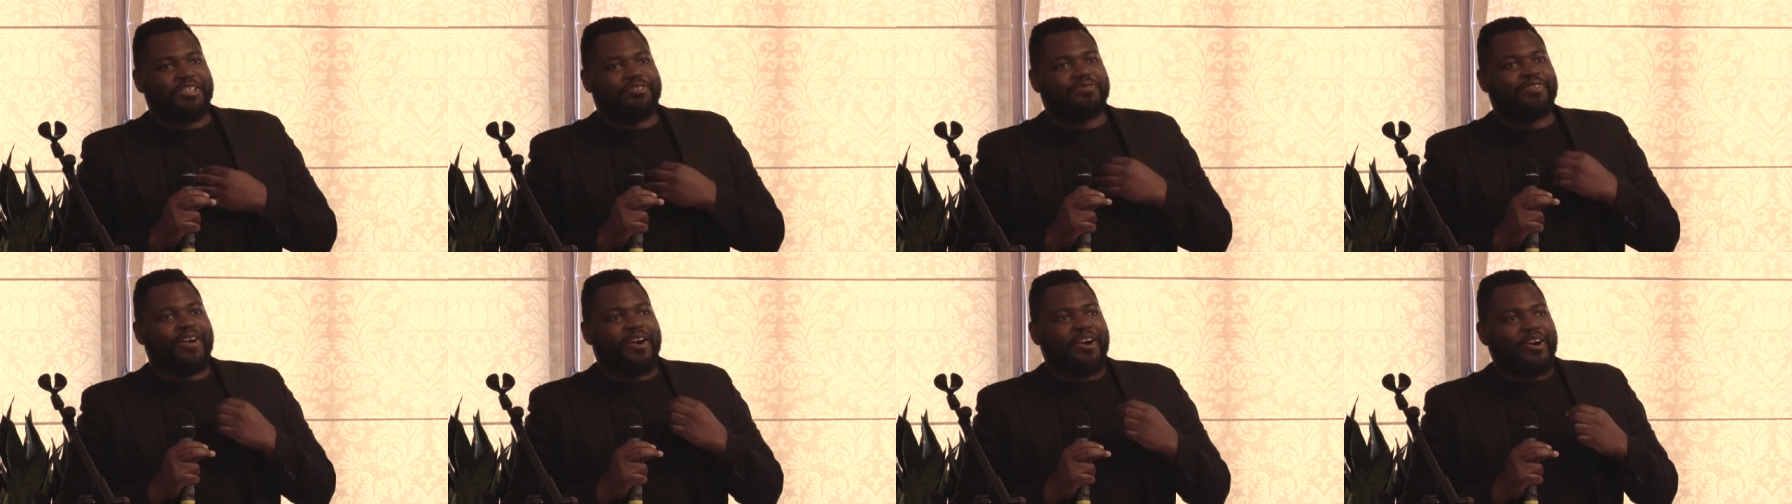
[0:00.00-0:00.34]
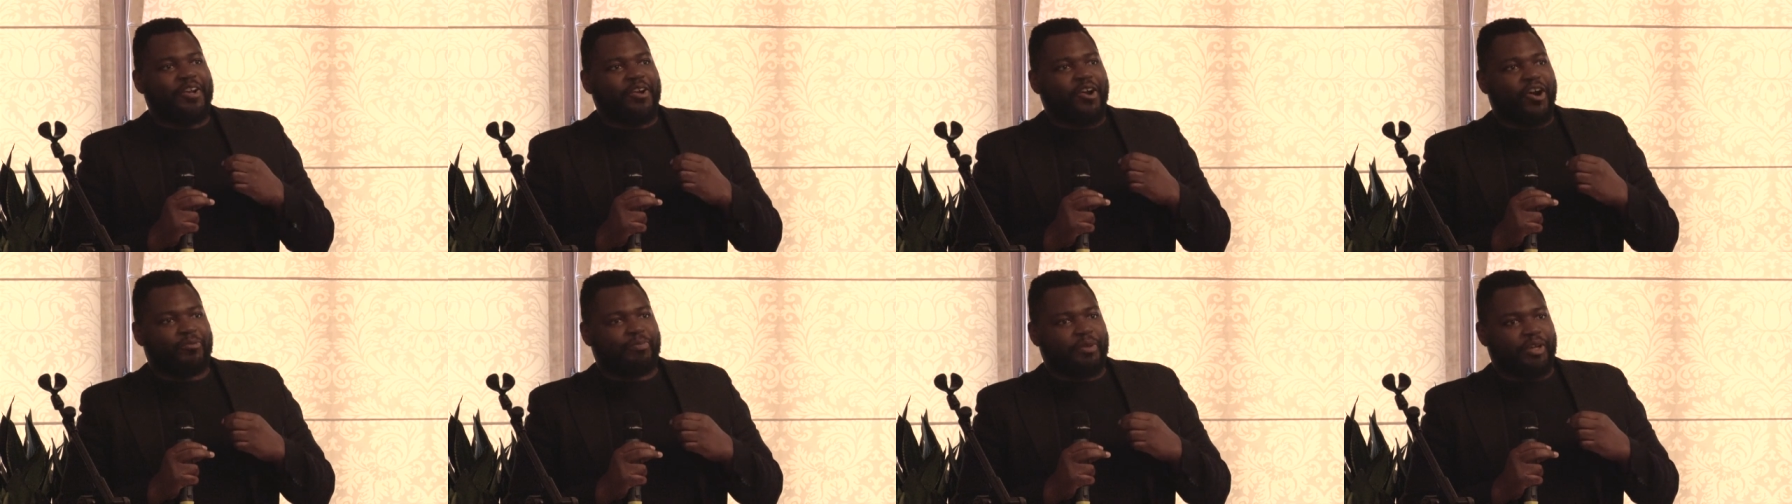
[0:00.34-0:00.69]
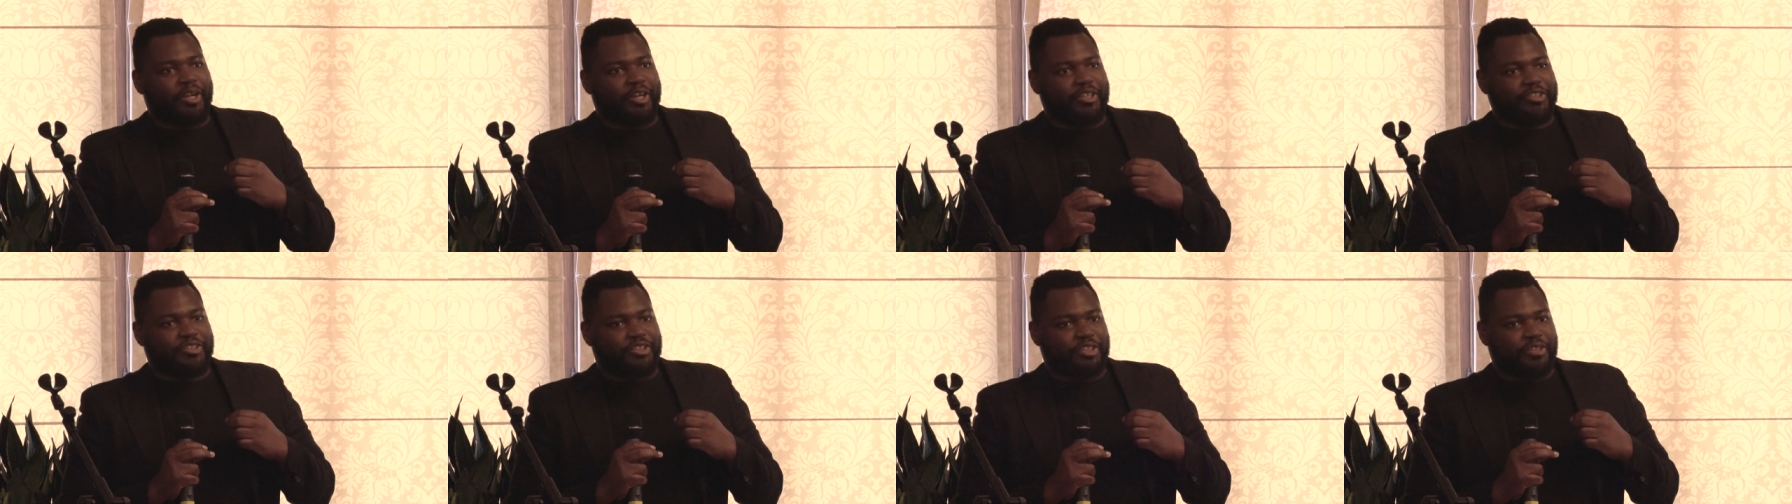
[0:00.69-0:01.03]
it's very odd
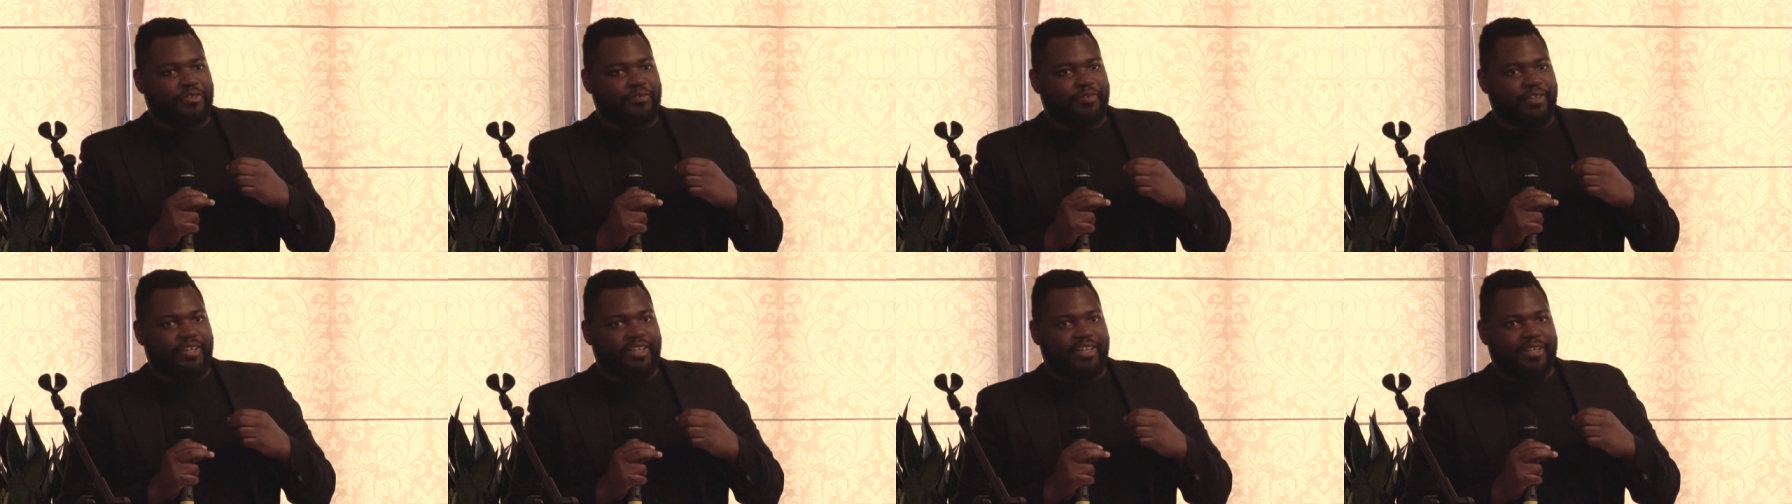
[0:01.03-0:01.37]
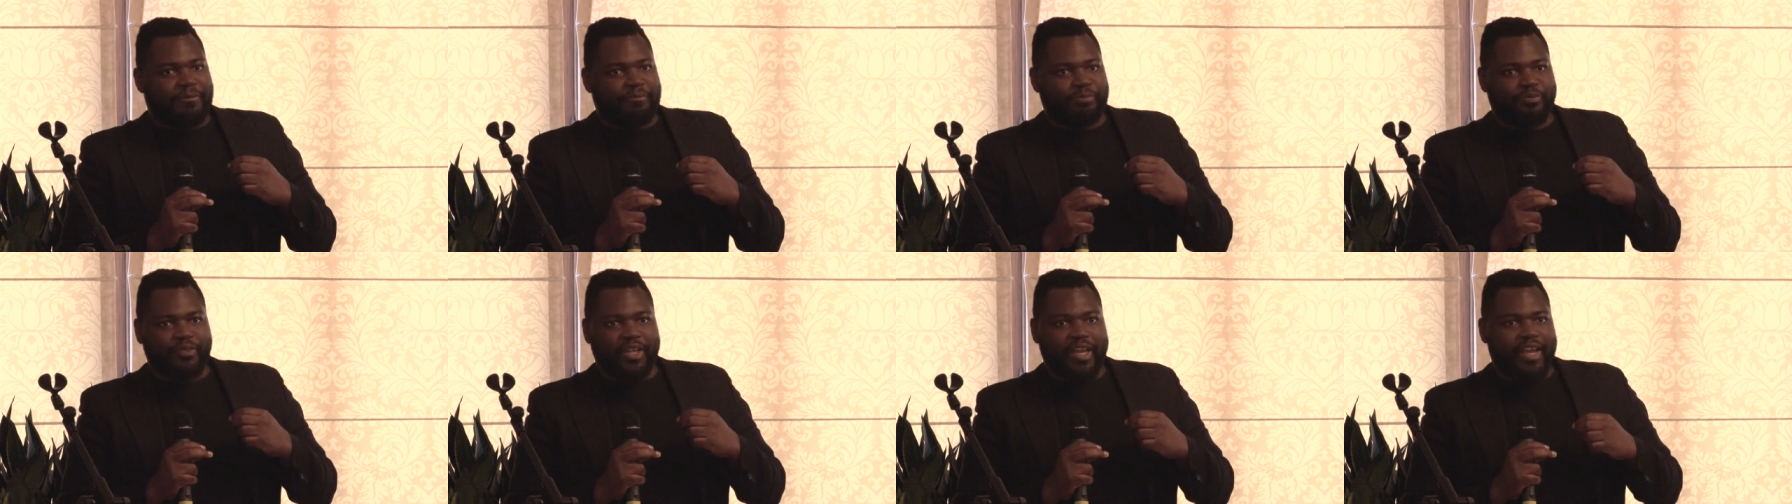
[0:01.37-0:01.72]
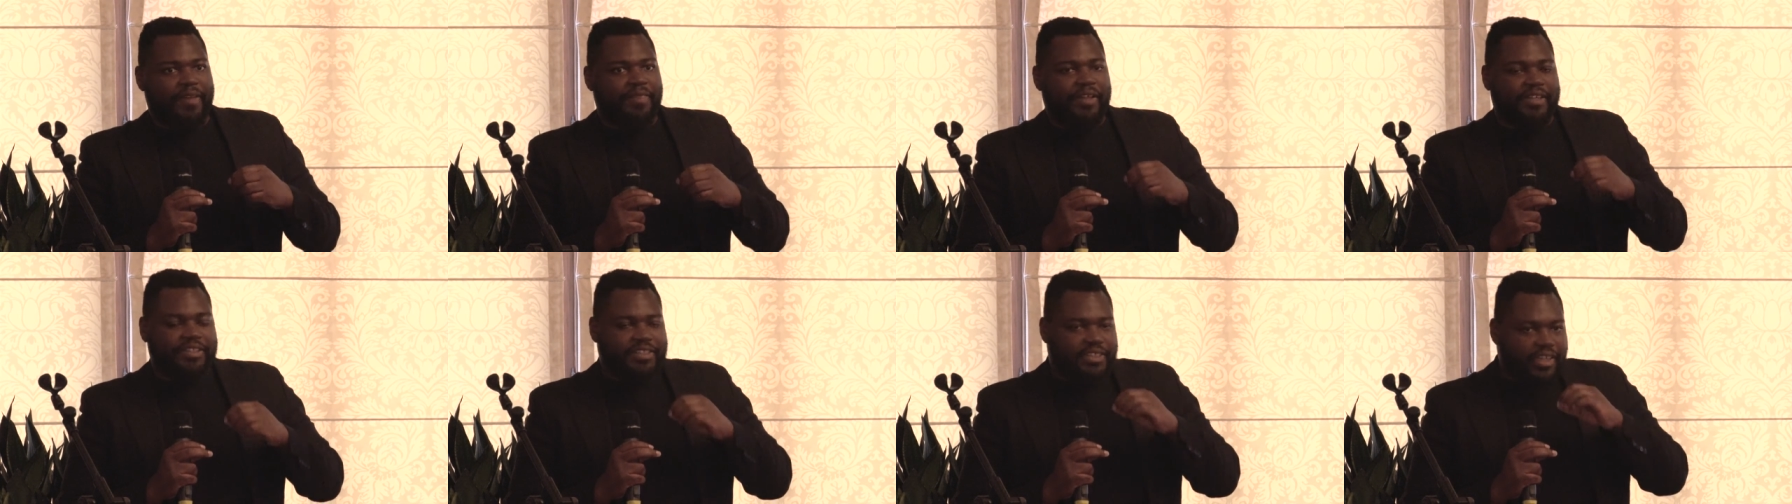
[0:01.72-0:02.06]
because of um,
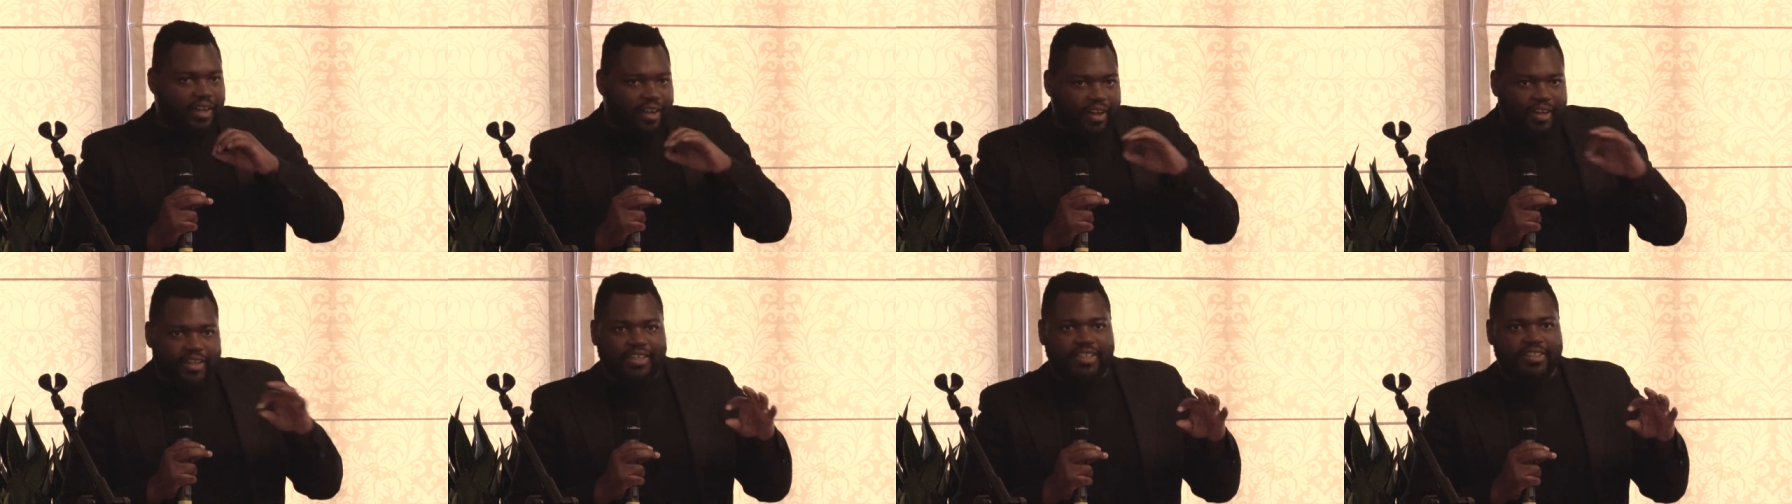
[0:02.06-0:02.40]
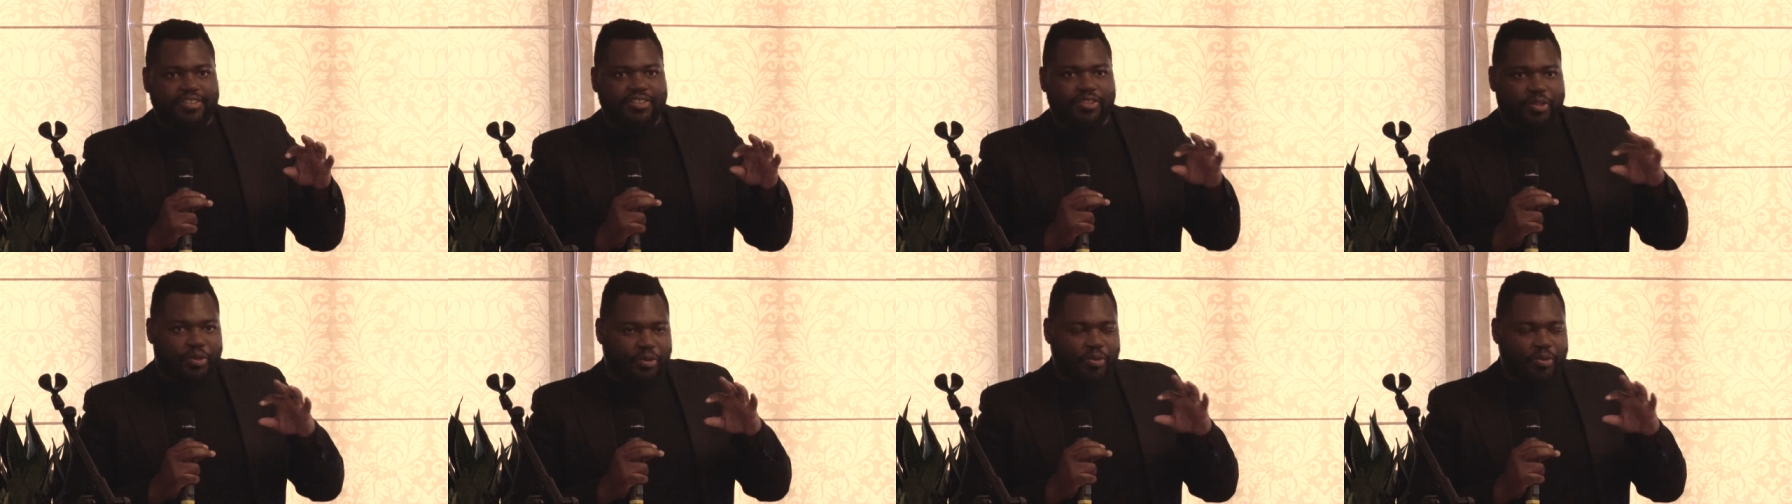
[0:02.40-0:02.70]
in the darkest